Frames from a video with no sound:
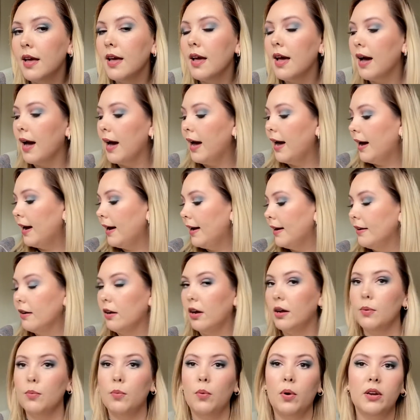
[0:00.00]
and I
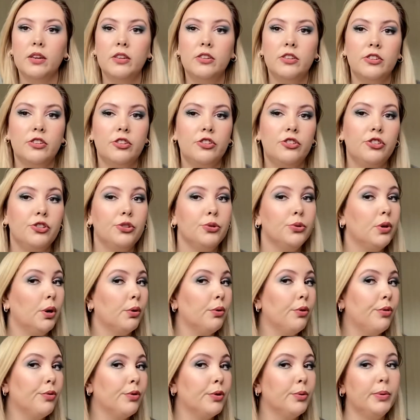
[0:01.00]
wanted to go
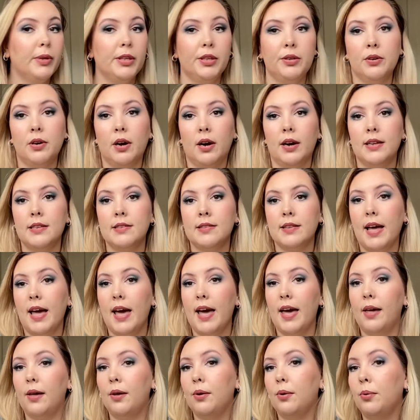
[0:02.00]
through with you guys
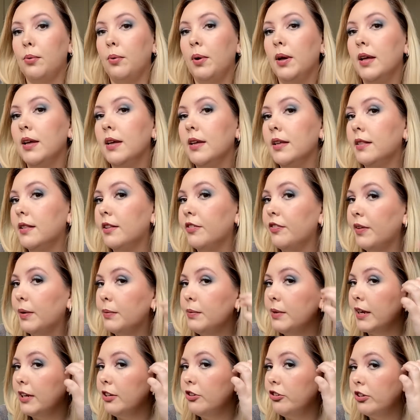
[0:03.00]
how the
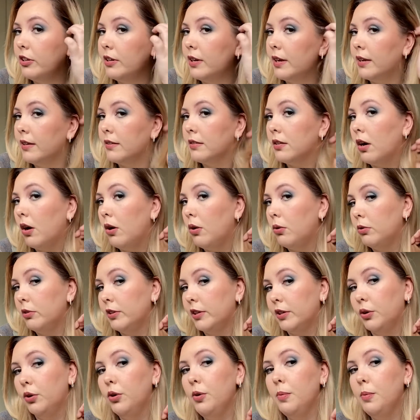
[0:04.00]
foundation is holding up.